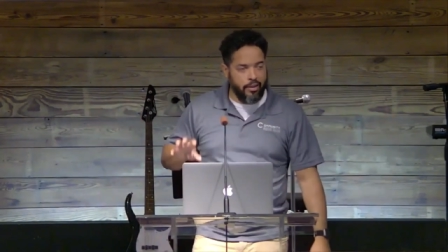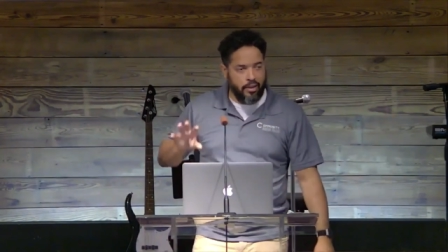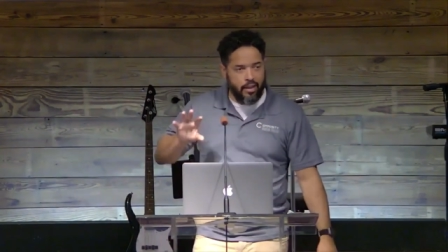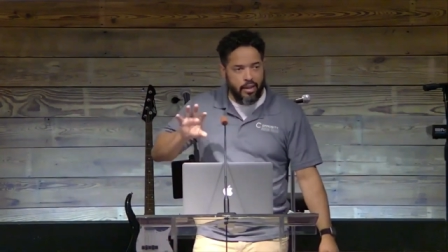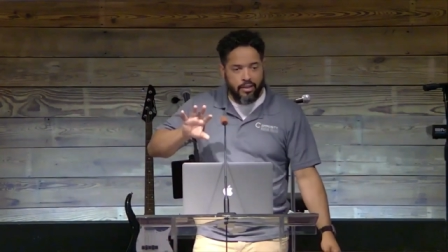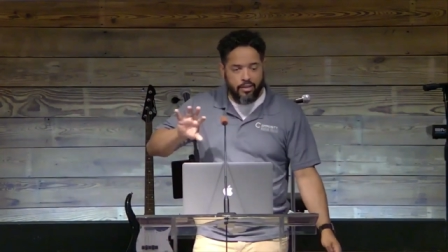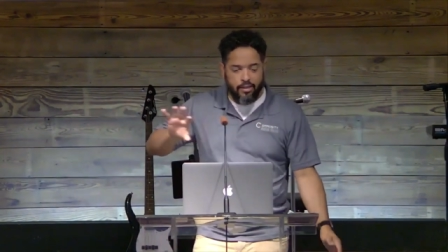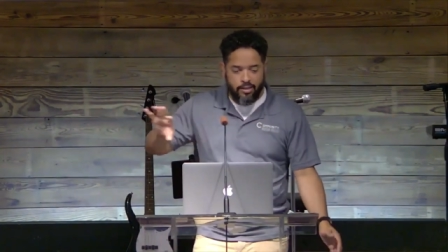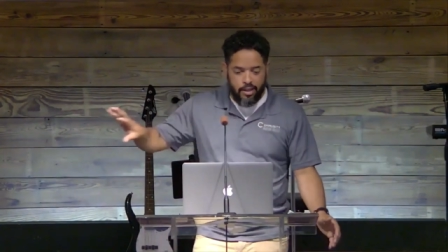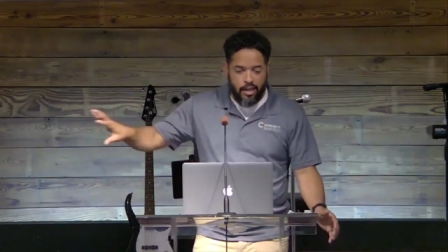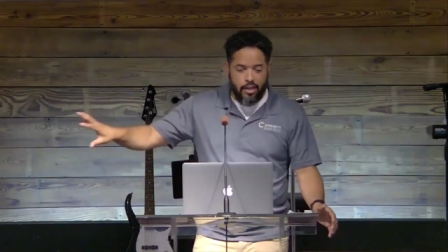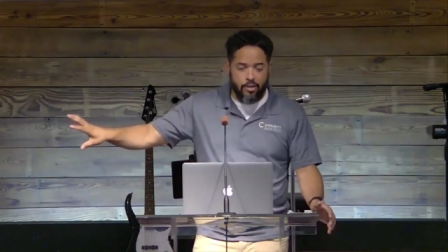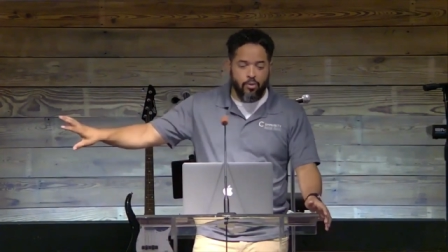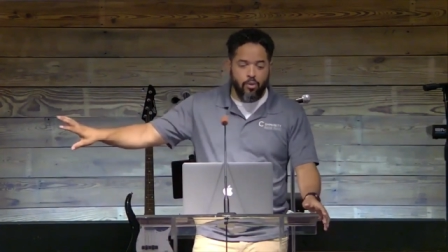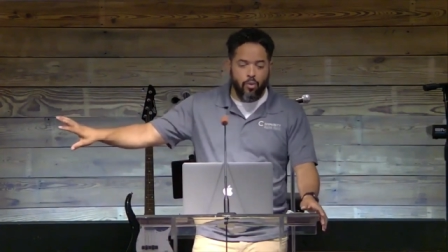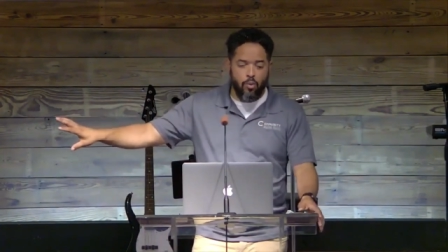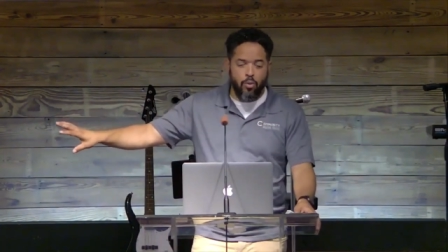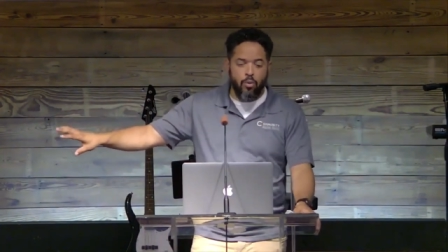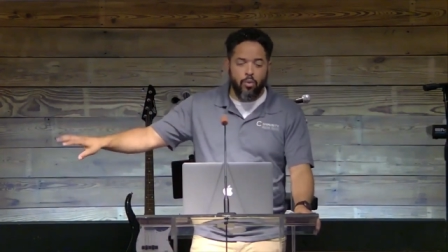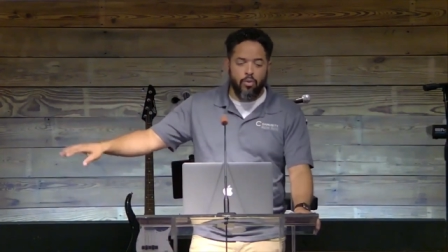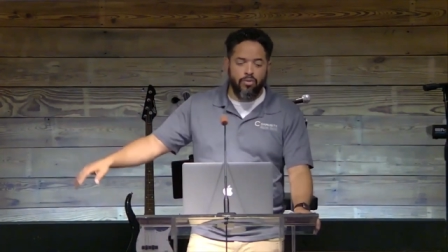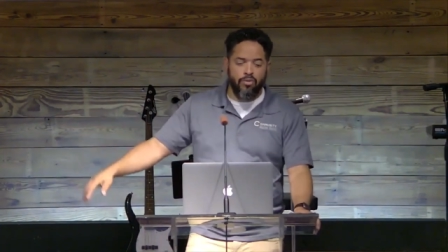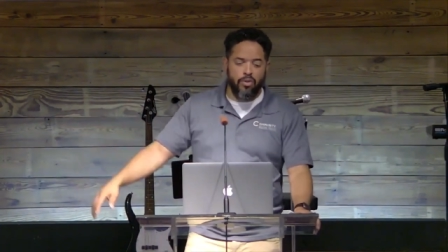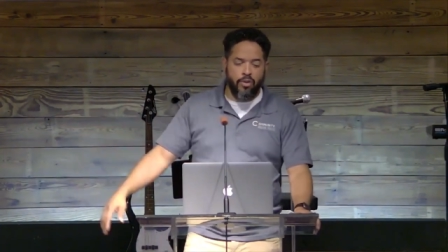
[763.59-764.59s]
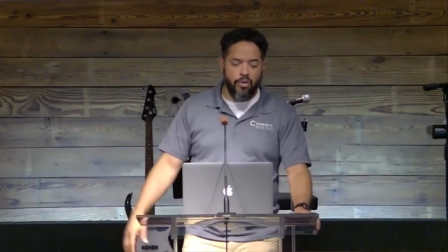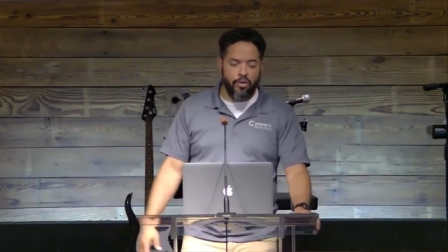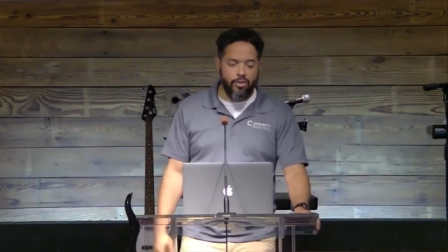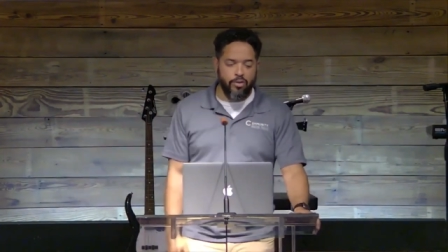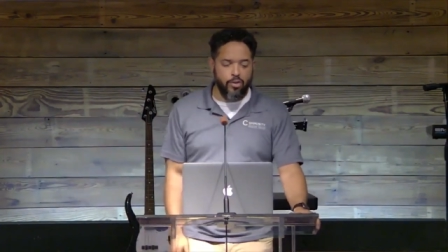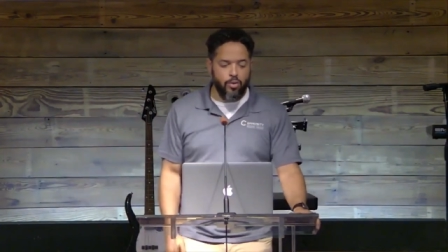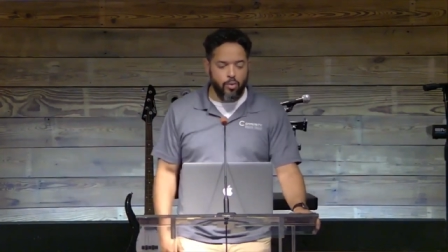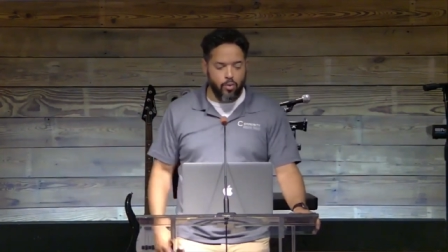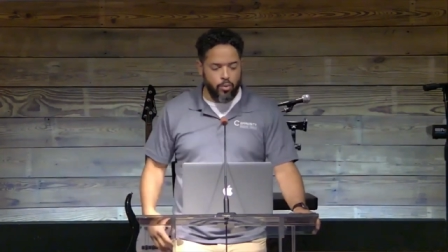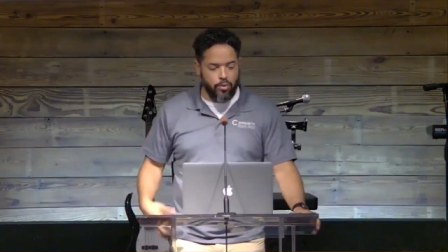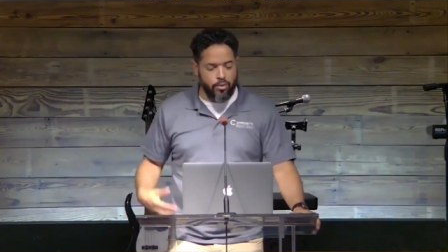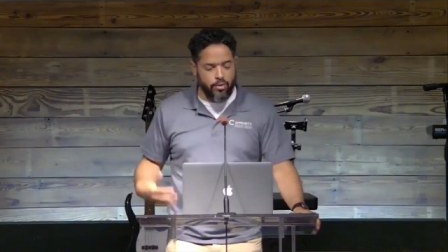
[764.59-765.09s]
That's, that's what we're referring to
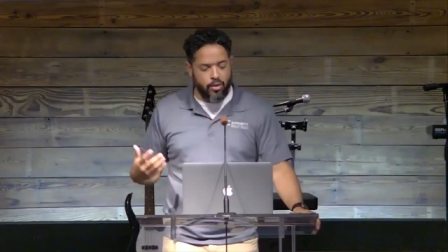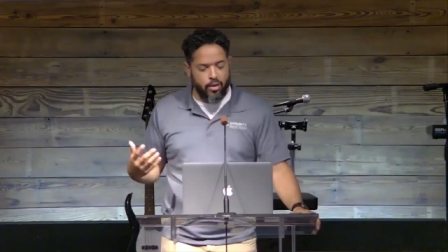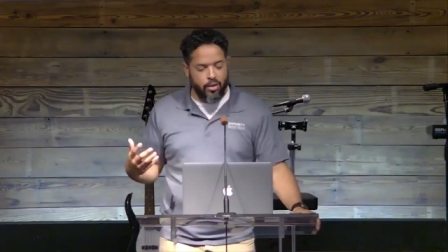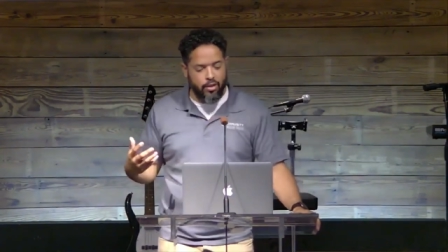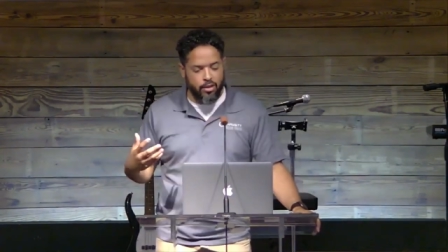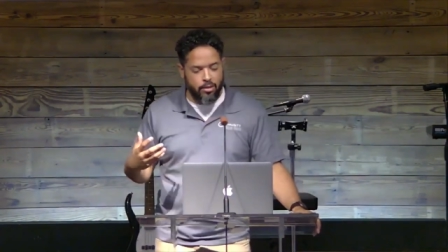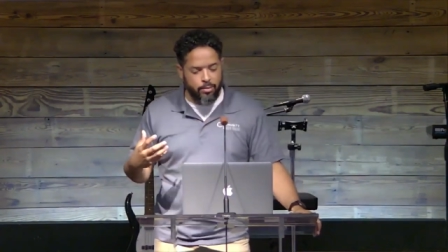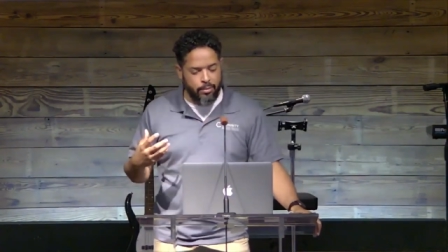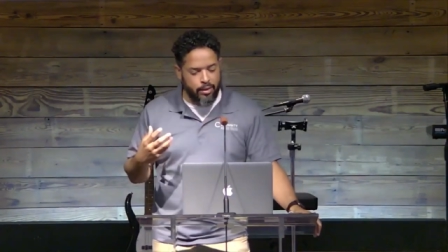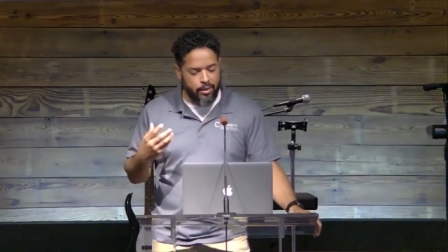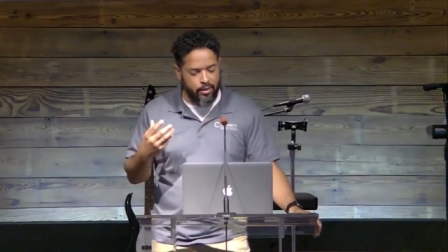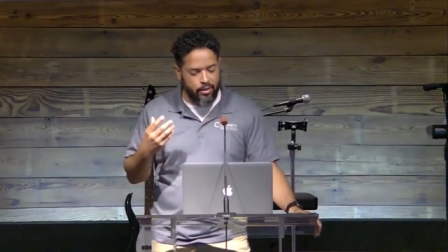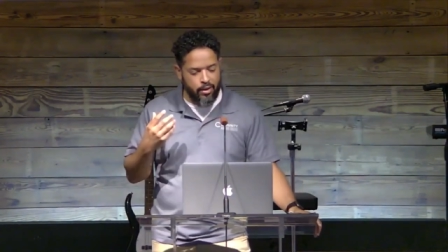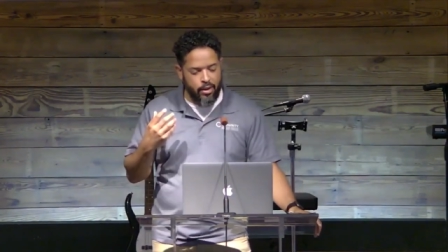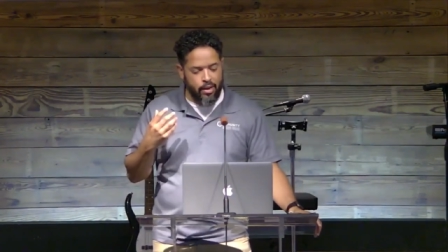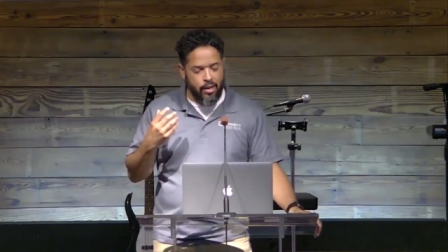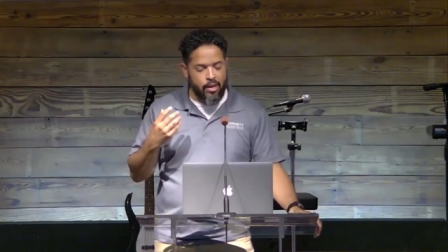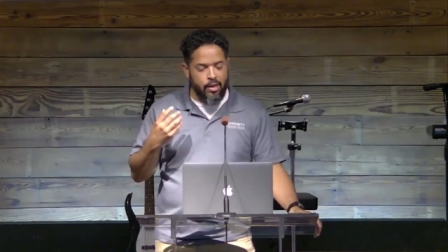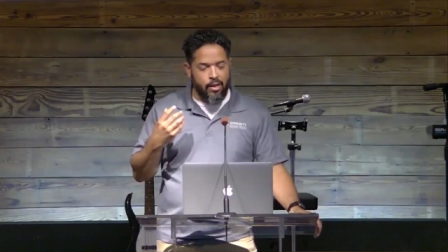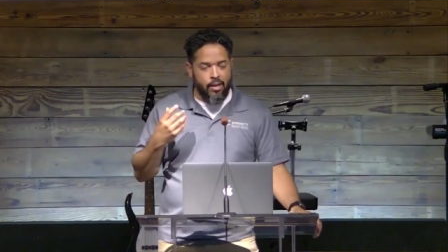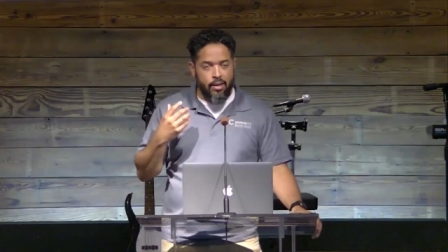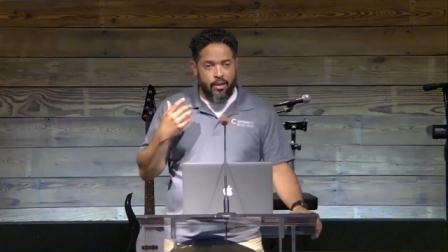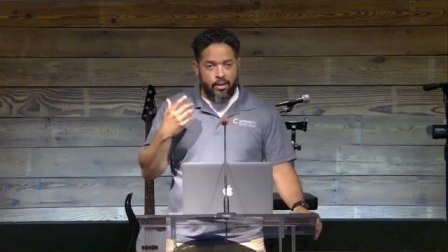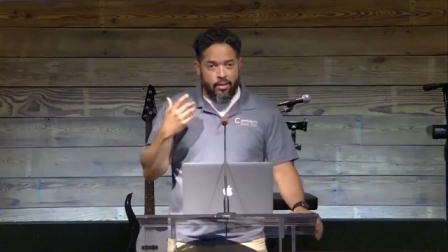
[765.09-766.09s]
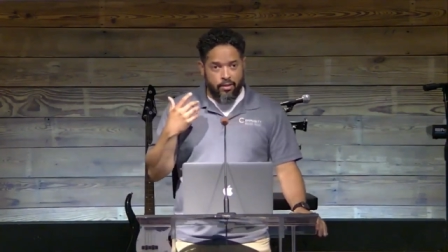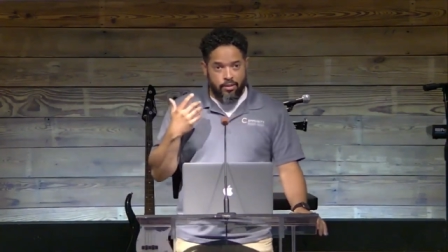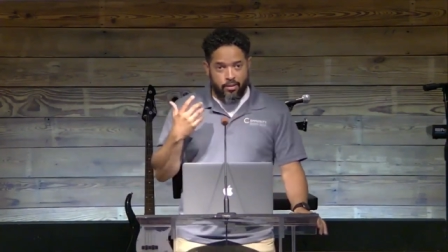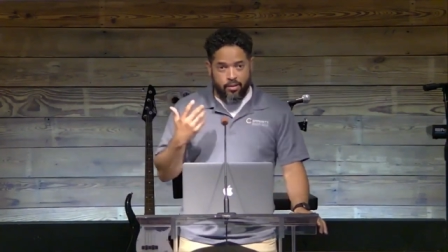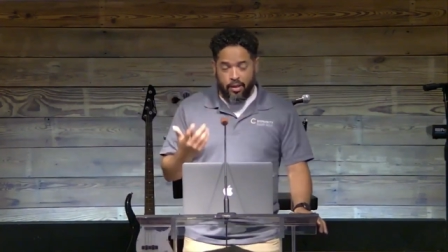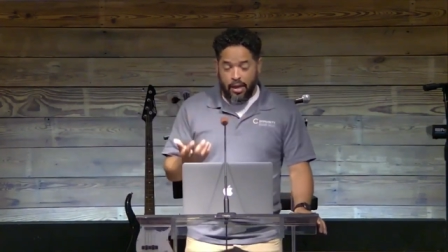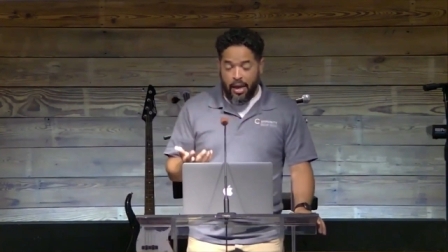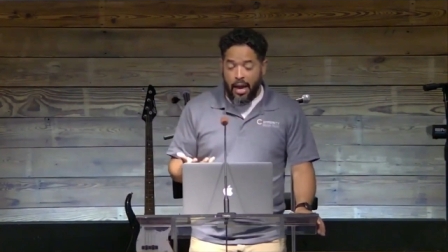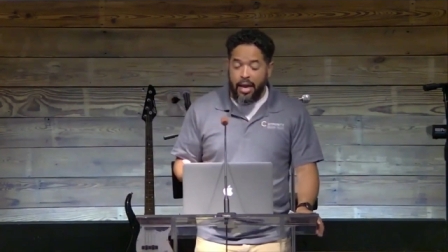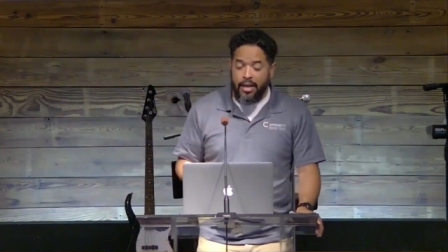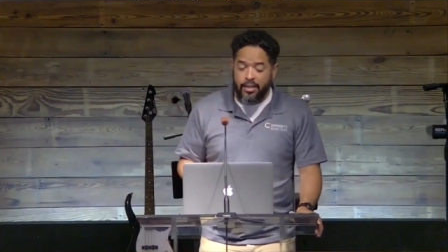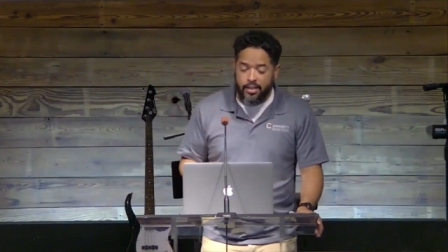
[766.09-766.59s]
when we're talking about to
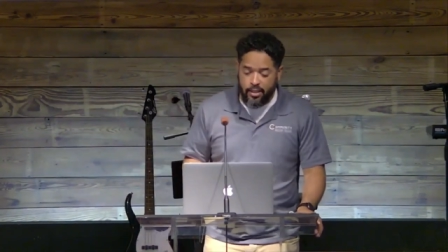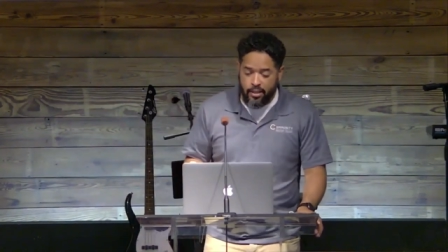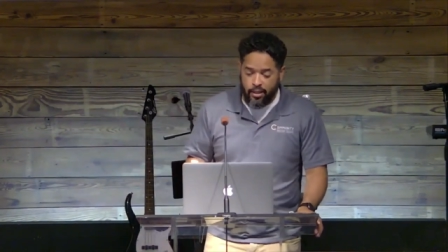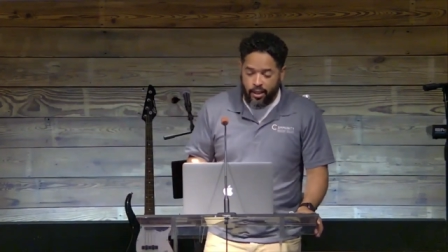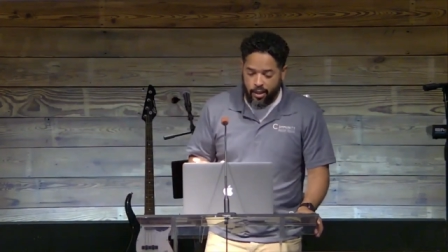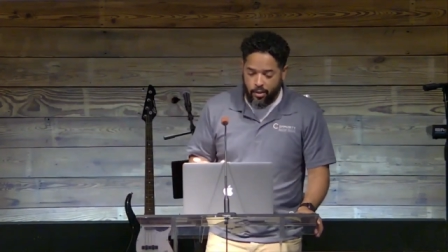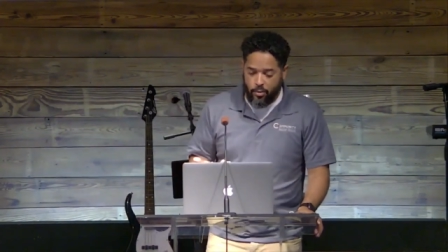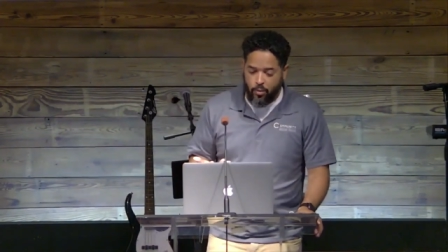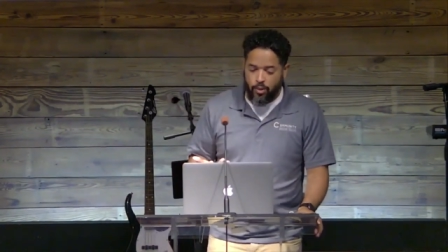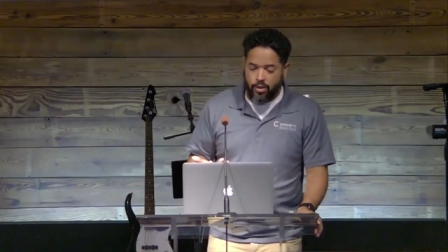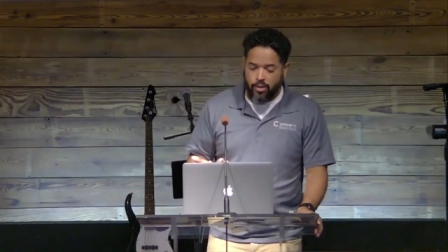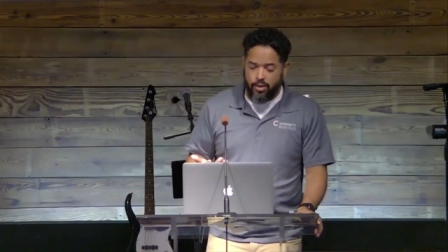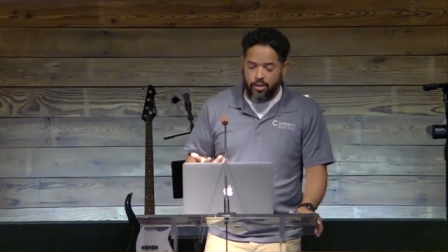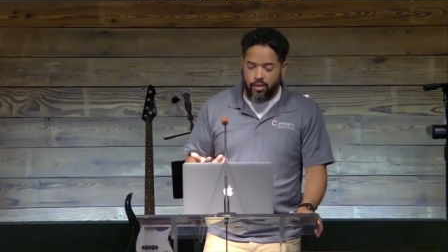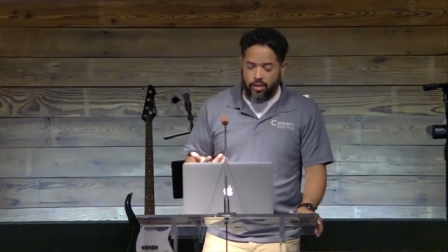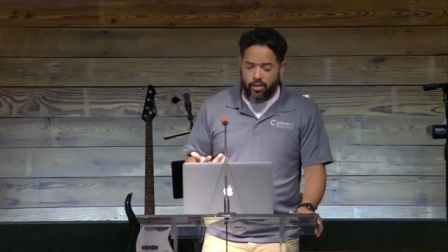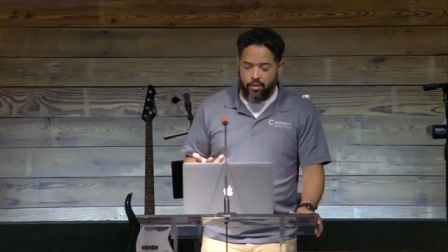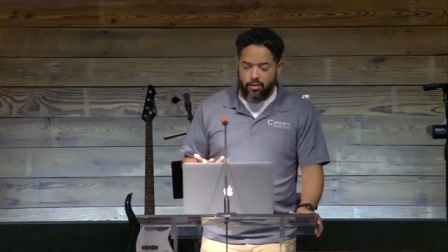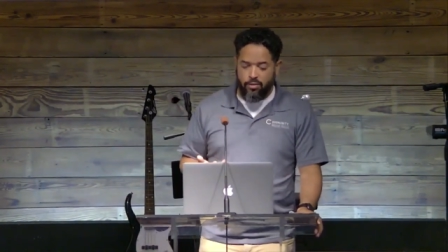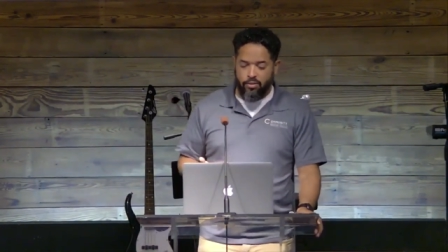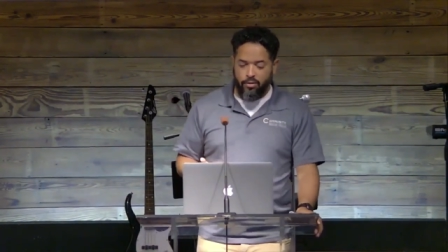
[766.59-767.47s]
isolate oneself.